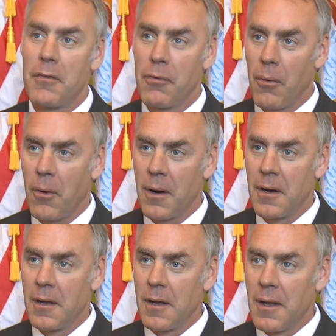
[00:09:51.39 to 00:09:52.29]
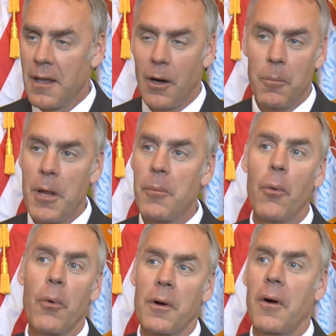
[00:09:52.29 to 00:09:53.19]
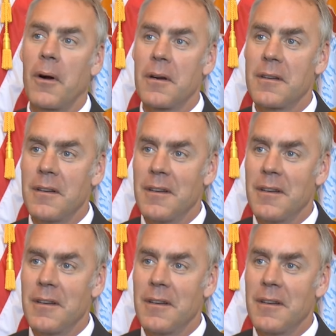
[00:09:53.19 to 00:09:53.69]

far. And our people work hard.